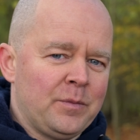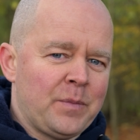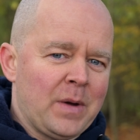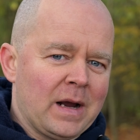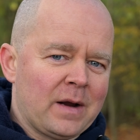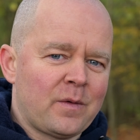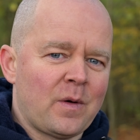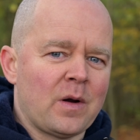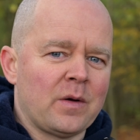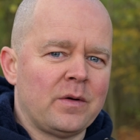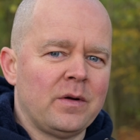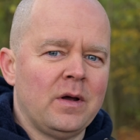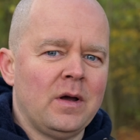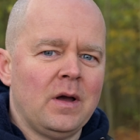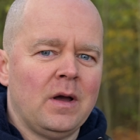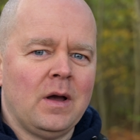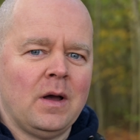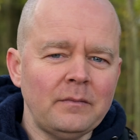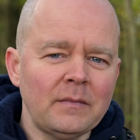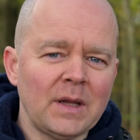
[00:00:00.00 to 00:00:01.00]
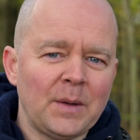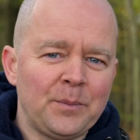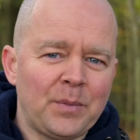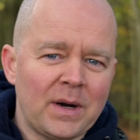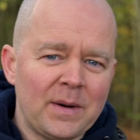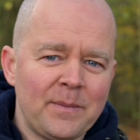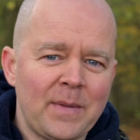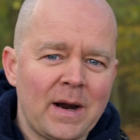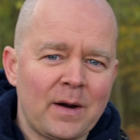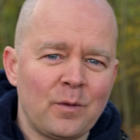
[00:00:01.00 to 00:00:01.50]
background.
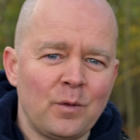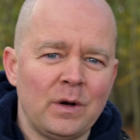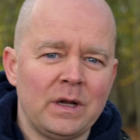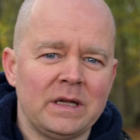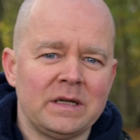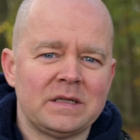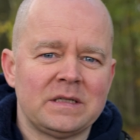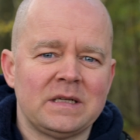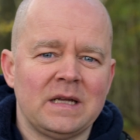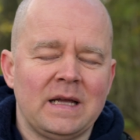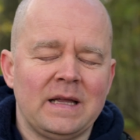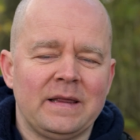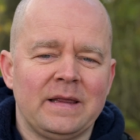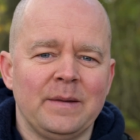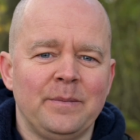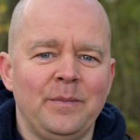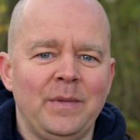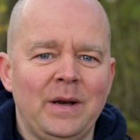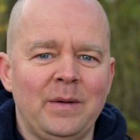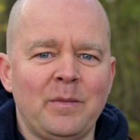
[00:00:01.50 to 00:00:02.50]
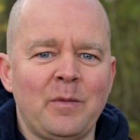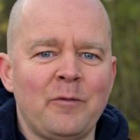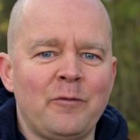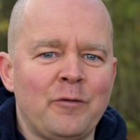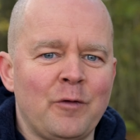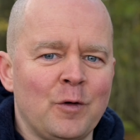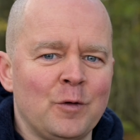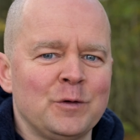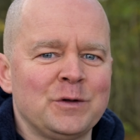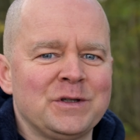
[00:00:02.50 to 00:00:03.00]
But a macro lens at the minimum
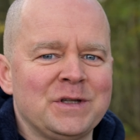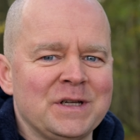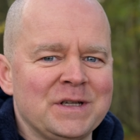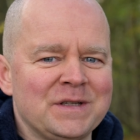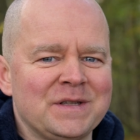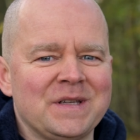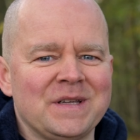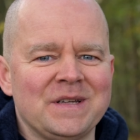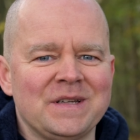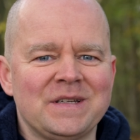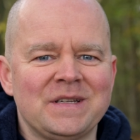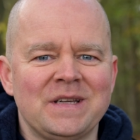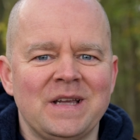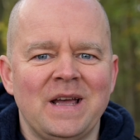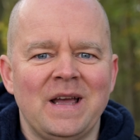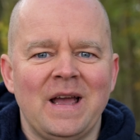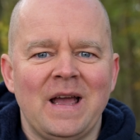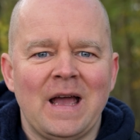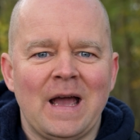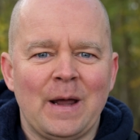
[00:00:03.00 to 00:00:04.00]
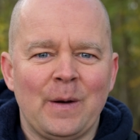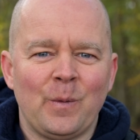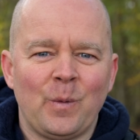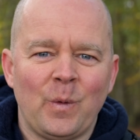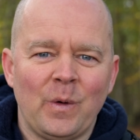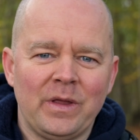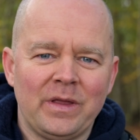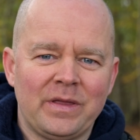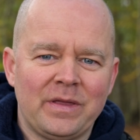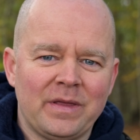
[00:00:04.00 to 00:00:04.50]
focus distance and
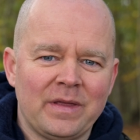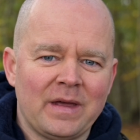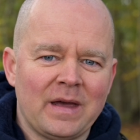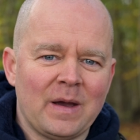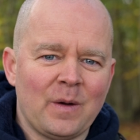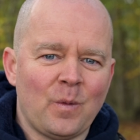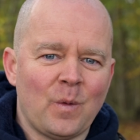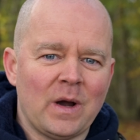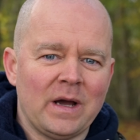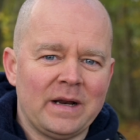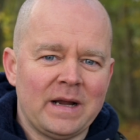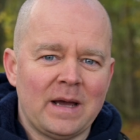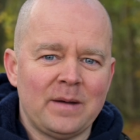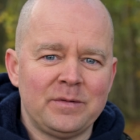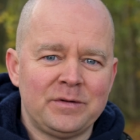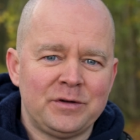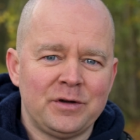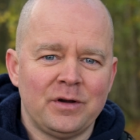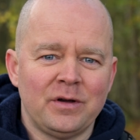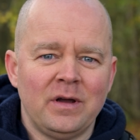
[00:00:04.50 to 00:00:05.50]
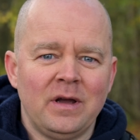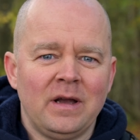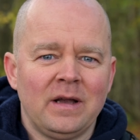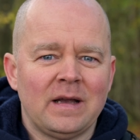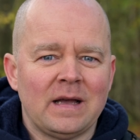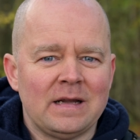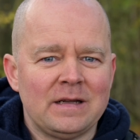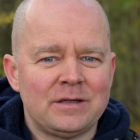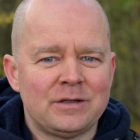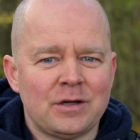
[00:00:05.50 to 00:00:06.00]
with a wide aperture
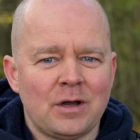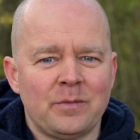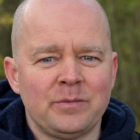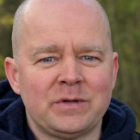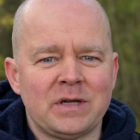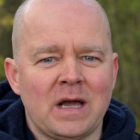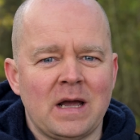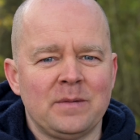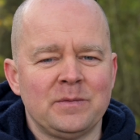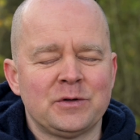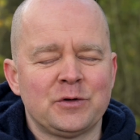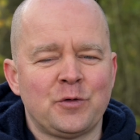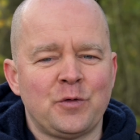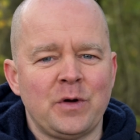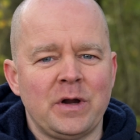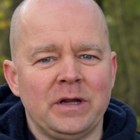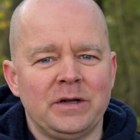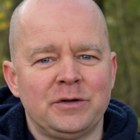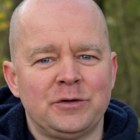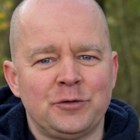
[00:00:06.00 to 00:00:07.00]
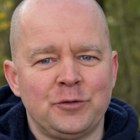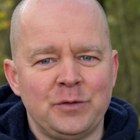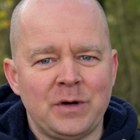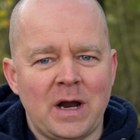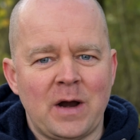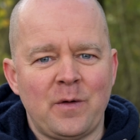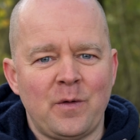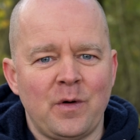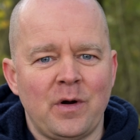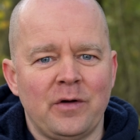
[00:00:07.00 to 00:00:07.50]
can sometimes create too
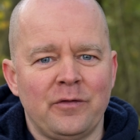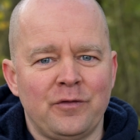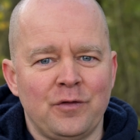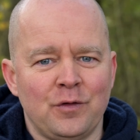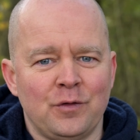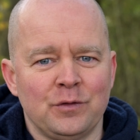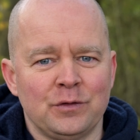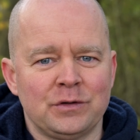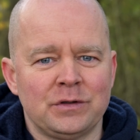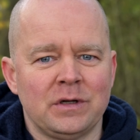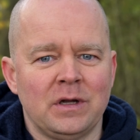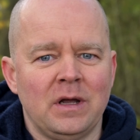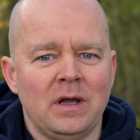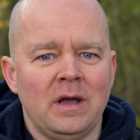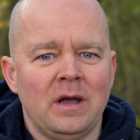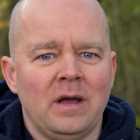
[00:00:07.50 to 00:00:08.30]
narrow a focus